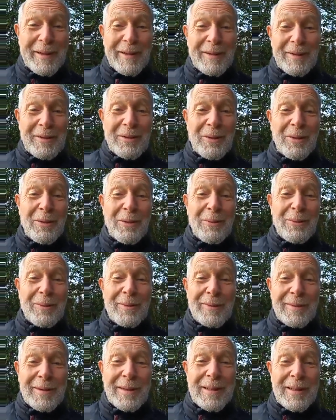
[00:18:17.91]
So,
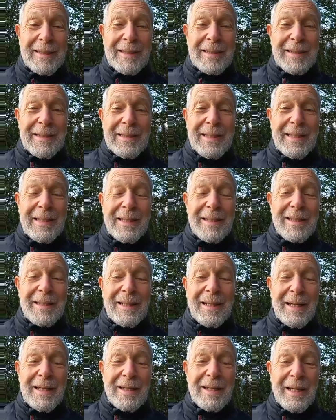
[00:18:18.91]

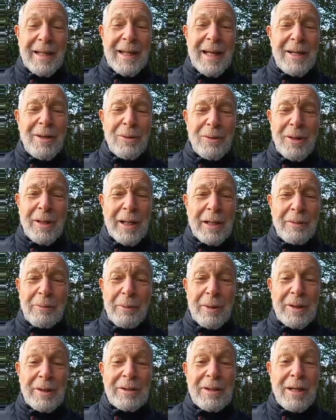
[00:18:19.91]
I don't think
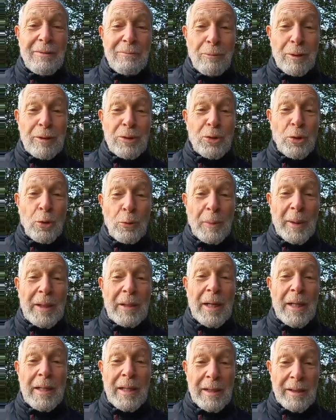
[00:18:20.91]
we just have one soulmate.
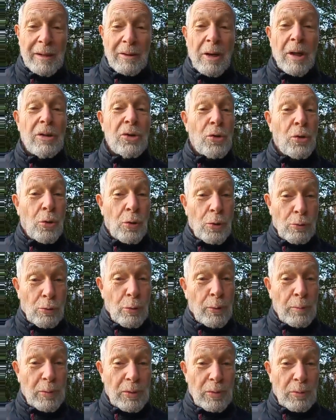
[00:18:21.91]
I think there are soul
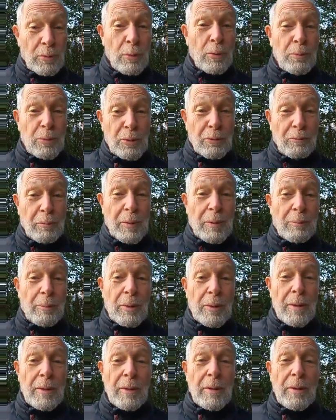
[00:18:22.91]
groups of
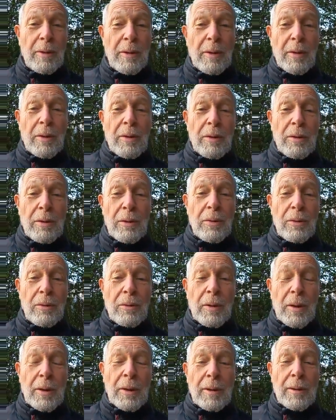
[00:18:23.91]
people
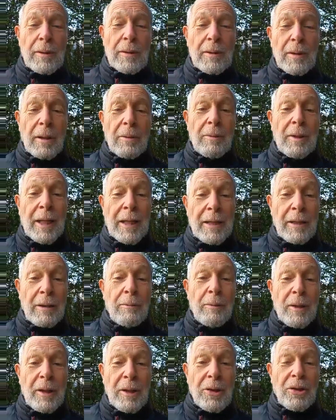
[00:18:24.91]
who are related
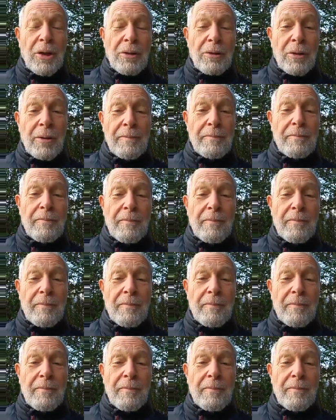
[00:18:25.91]
with each other.